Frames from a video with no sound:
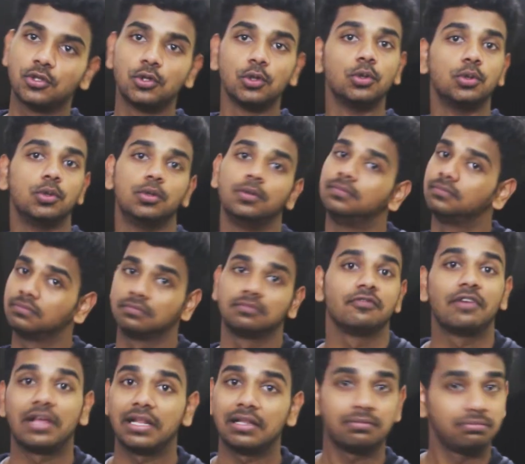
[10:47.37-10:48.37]
to,
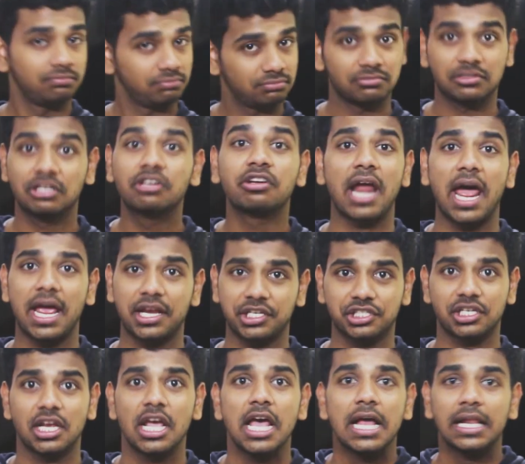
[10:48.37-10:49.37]
well,
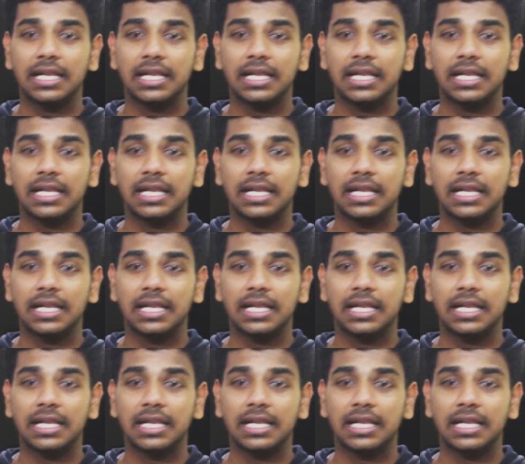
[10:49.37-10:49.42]
crash.